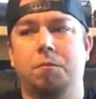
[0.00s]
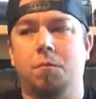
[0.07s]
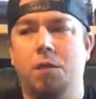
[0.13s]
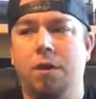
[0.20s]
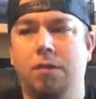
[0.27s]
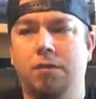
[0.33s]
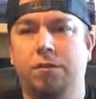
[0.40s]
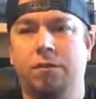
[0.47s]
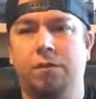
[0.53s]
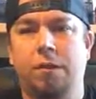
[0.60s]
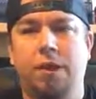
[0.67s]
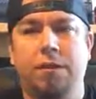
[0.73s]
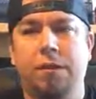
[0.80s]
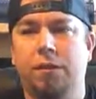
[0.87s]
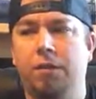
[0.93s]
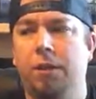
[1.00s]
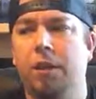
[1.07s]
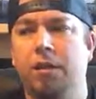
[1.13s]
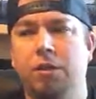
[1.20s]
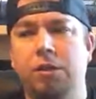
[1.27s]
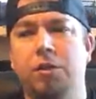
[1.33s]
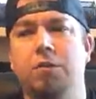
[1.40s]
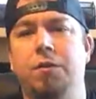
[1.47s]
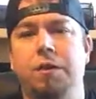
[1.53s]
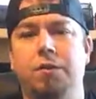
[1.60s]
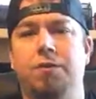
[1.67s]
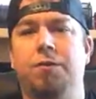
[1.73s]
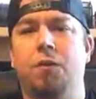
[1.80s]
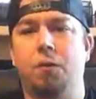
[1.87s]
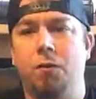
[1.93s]
once that'll enter you
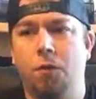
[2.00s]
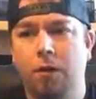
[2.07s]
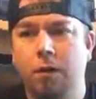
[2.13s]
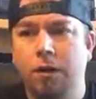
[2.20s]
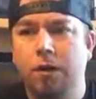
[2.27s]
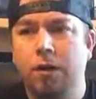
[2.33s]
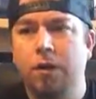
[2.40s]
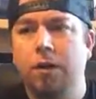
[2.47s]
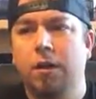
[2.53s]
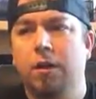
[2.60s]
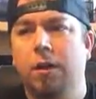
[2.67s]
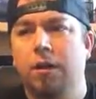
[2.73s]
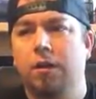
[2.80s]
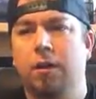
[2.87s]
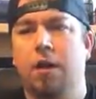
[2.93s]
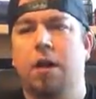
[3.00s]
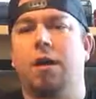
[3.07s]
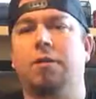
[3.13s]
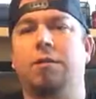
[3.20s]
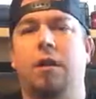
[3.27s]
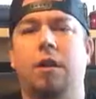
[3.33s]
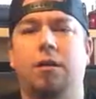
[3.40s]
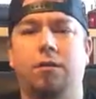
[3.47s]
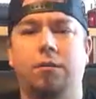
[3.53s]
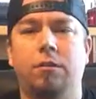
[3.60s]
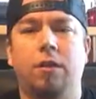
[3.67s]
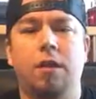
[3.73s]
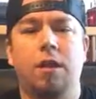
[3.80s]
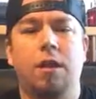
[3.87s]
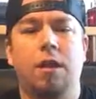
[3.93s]
in for the contest,
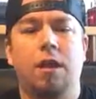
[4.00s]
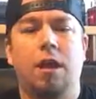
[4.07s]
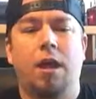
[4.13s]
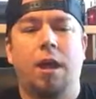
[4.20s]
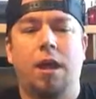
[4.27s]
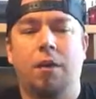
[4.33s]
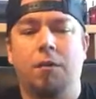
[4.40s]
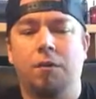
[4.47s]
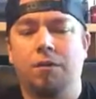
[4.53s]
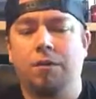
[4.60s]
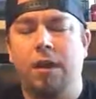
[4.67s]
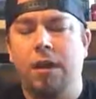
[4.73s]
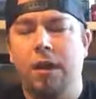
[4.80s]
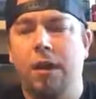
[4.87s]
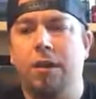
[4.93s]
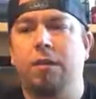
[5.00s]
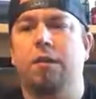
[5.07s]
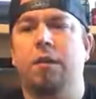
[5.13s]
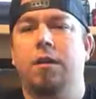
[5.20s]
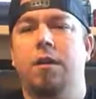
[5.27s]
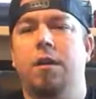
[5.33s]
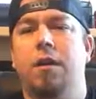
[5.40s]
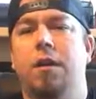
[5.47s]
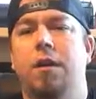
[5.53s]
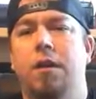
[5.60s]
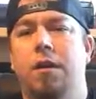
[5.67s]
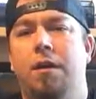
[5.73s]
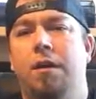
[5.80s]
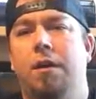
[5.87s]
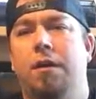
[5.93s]
and once I hit
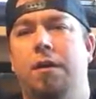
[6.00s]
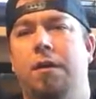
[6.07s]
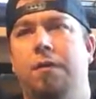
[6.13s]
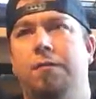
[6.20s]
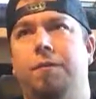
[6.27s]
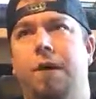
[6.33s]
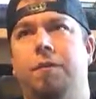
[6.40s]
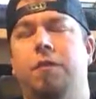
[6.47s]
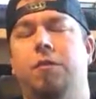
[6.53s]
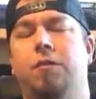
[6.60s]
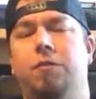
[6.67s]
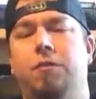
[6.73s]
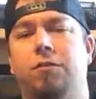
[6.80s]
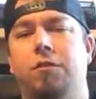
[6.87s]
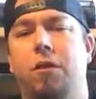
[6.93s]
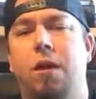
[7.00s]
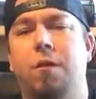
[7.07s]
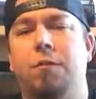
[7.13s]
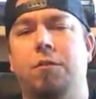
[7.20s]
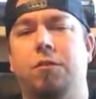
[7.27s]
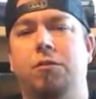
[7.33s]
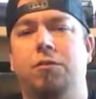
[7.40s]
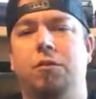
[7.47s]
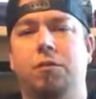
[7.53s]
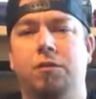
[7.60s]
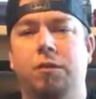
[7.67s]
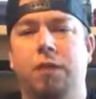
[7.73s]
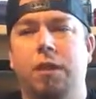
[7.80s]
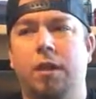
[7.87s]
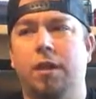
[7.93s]
500 subscribers,
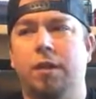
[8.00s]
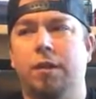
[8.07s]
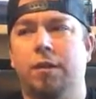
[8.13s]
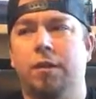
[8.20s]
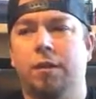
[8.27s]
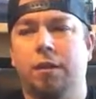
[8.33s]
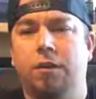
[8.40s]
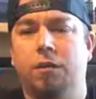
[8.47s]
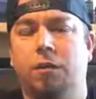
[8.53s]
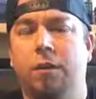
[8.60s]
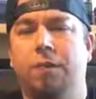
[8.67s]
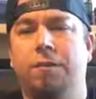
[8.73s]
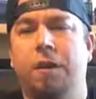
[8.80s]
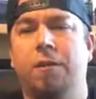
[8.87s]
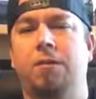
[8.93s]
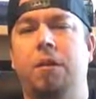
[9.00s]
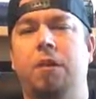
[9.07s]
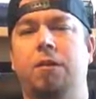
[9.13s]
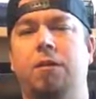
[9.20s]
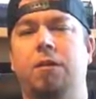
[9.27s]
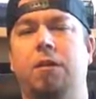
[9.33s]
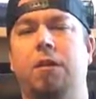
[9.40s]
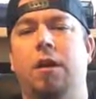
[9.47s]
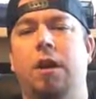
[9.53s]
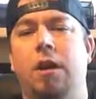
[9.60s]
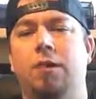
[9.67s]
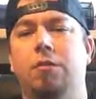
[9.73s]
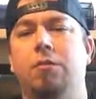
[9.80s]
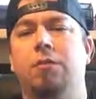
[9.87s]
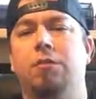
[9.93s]
you'll get a $25
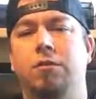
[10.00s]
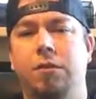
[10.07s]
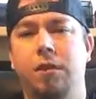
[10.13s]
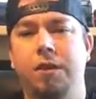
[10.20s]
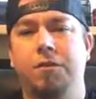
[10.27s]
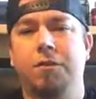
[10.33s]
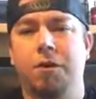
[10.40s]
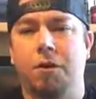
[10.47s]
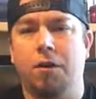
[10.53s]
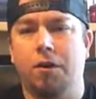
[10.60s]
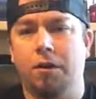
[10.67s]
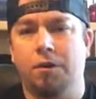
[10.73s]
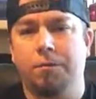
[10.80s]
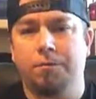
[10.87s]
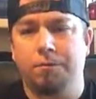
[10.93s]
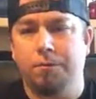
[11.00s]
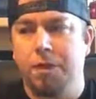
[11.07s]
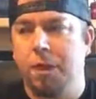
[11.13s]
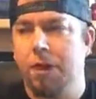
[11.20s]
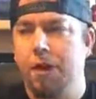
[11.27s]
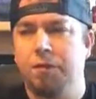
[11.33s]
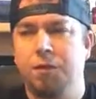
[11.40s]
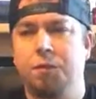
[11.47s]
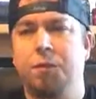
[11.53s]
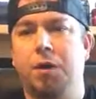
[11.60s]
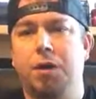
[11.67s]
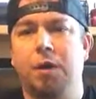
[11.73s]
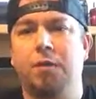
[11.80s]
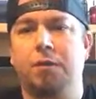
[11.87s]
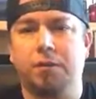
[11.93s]
iTunes gift card. Not
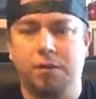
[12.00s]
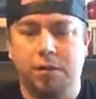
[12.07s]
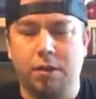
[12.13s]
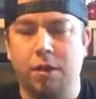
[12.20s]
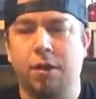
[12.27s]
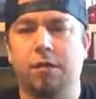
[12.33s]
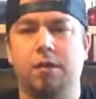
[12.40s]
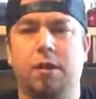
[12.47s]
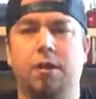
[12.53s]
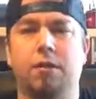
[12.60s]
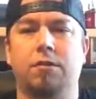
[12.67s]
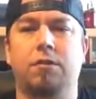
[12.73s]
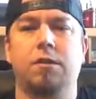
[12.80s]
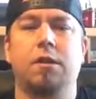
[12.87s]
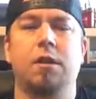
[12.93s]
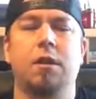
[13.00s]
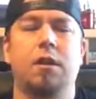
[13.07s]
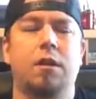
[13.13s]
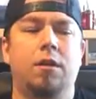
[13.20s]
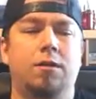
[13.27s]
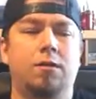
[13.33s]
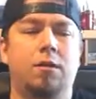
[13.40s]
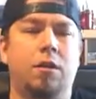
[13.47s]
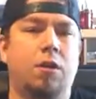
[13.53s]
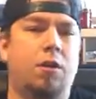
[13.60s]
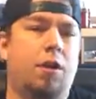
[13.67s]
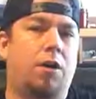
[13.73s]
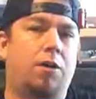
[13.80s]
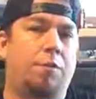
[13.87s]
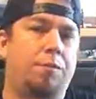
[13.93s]
everybody, it's a contest, so
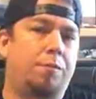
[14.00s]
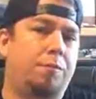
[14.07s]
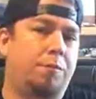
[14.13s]
I'll